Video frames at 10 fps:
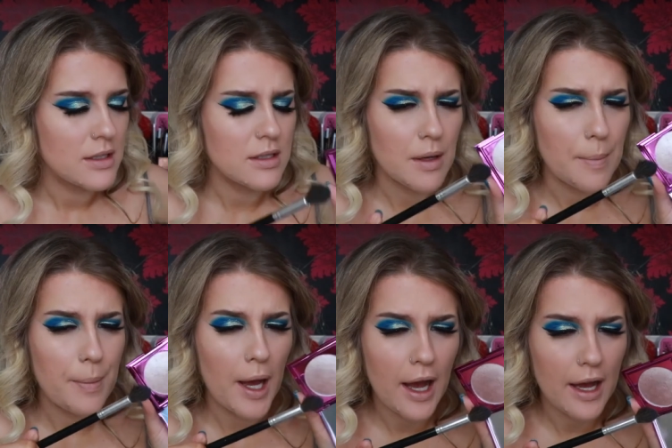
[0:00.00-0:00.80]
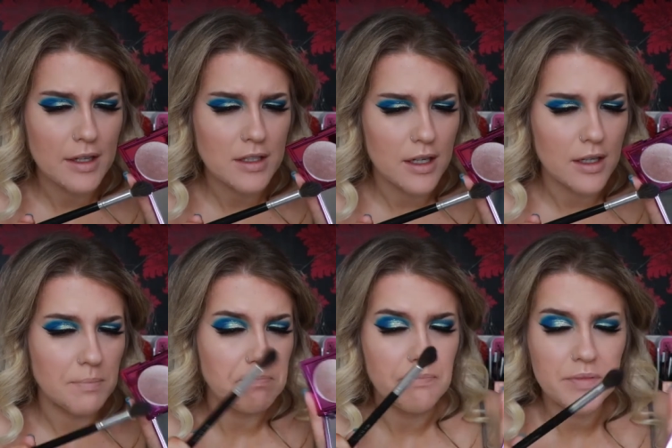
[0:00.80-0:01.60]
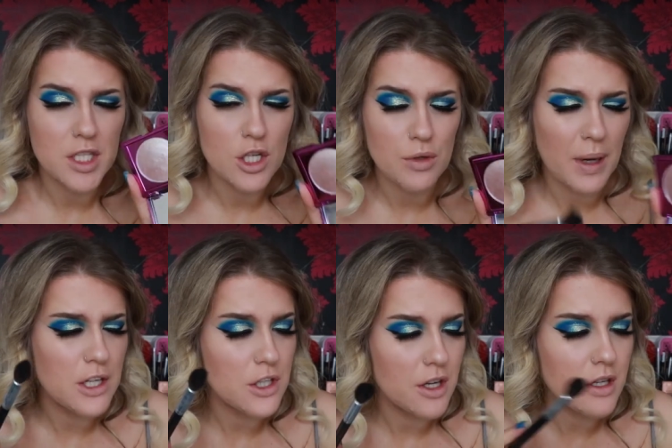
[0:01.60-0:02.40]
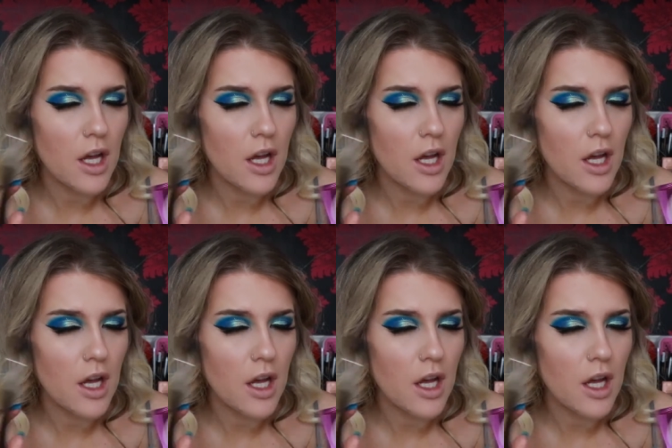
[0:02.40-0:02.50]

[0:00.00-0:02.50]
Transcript: to powder situation,